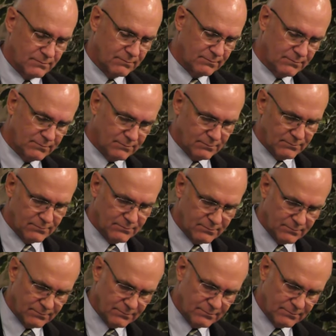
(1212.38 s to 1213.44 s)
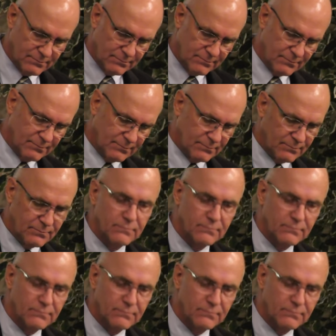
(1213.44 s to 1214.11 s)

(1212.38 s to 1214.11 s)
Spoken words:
No one is speaking in this clip.